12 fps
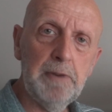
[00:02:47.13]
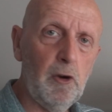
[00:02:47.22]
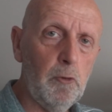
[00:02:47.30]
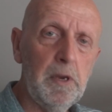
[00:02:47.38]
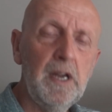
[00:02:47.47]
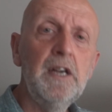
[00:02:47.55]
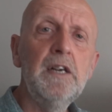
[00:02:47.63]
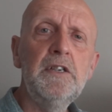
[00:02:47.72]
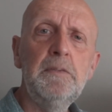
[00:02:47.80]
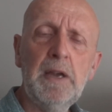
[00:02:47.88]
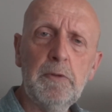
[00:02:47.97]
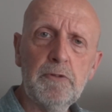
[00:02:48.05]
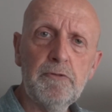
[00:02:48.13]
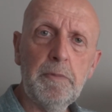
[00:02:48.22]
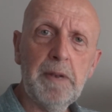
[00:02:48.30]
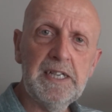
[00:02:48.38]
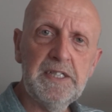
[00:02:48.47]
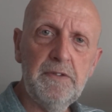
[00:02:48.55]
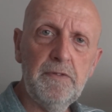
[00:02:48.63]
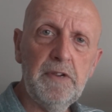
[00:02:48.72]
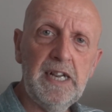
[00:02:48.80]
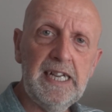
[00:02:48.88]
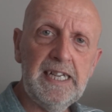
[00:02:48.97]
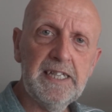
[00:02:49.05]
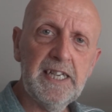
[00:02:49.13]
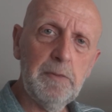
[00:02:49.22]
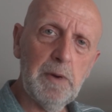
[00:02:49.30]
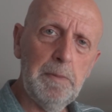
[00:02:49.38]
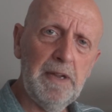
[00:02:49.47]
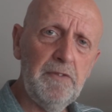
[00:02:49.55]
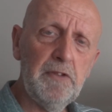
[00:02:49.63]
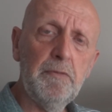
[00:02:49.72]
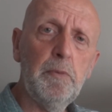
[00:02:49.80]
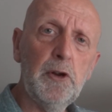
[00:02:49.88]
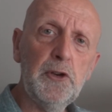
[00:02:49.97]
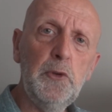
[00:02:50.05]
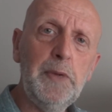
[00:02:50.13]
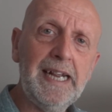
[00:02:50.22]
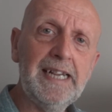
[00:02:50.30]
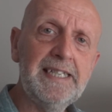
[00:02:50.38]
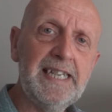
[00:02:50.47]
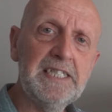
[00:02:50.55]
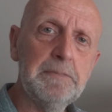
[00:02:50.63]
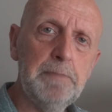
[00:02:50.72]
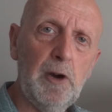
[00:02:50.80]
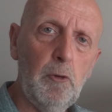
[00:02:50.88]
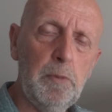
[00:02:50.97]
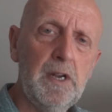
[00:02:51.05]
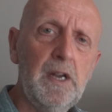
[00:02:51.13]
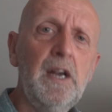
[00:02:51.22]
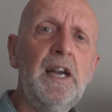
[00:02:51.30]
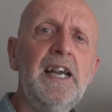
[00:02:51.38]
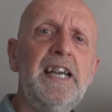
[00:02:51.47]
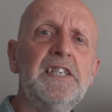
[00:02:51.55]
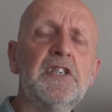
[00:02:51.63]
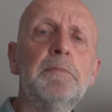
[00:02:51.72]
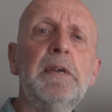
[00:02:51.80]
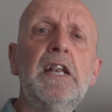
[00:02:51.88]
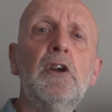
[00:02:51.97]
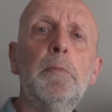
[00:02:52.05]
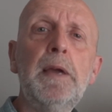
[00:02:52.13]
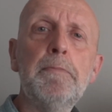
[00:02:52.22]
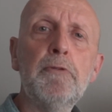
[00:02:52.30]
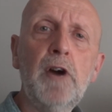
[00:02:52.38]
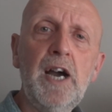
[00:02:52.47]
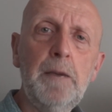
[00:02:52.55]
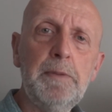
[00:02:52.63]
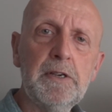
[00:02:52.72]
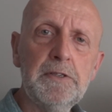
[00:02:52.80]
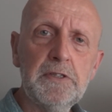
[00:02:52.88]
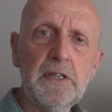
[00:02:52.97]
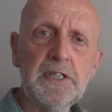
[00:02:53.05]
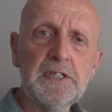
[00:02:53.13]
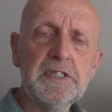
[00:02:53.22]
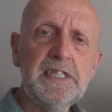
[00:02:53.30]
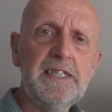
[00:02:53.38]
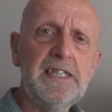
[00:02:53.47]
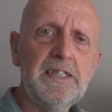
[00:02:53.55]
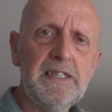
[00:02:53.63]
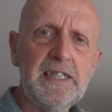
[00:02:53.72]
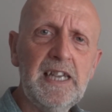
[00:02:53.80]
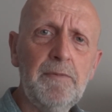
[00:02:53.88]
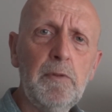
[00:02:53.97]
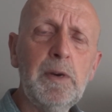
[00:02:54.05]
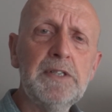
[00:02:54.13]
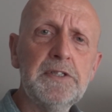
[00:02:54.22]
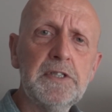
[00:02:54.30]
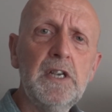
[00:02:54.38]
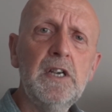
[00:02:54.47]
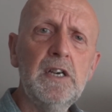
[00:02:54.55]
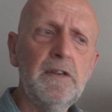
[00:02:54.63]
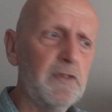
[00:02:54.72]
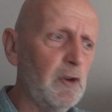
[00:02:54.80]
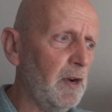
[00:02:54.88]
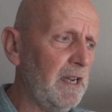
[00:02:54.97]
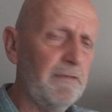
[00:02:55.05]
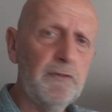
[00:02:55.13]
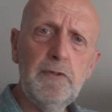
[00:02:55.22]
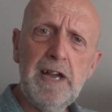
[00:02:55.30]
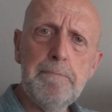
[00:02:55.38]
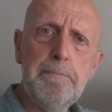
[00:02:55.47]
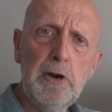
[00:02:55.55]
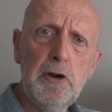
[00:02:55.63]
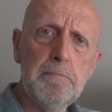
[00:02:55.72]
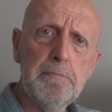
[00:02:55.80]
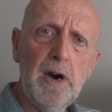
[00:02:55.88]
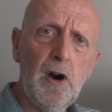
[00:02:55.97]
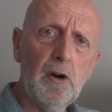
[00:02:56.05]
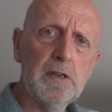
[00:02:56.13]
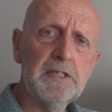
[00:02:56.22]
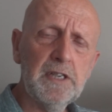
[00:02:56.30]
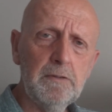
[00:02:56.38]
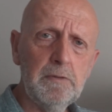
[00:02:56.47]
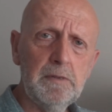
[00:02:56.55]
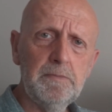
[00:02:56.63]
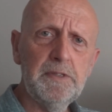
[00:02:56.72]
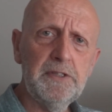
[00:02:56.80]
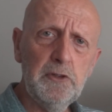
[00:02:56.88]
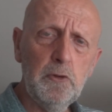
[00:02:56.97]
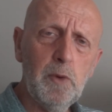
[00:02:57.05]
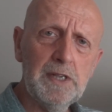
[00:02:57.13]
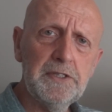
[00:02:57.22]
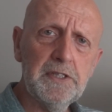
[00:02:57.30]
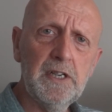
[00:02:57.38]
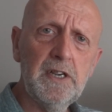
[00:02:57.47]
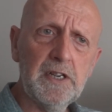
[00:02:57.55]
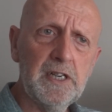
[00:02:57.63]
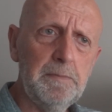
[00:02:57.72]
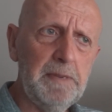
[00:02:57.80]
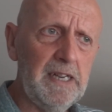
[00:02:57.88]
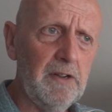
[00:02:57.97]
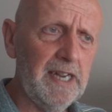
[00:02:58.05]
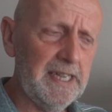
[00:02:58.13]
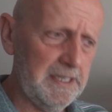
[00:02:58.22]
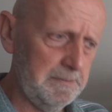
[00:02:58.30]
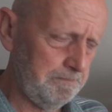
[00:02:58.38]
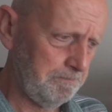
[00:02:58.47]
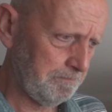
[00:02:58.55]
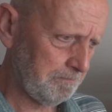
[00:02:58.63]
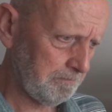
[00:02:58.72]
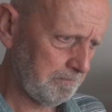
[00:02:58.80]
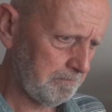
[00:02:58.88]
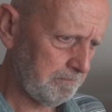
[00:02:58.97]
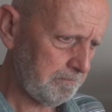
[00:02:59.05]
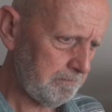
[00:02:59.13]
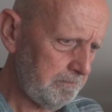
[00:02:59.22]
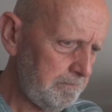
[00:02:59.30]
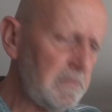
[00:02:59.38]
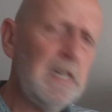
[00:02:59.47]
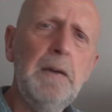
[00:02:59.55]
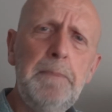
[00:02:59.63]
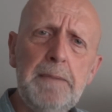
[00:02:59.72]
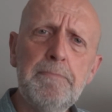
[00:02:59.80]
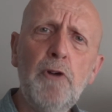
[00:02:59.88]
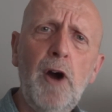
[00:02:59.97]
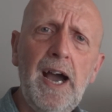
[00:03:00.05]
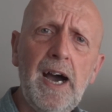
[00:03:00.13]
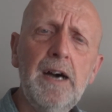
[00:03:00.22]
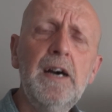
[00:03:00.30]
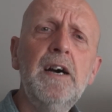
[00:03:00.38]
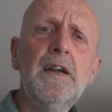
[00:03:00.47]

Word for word: bulb you may want to replace it for an LED one but even if you put a new incandescent bulb it's going to be a little bit brighter because like you can see the other ones have got to get through that burnt mark so uh, the new ones are going to be like um, a bit brighter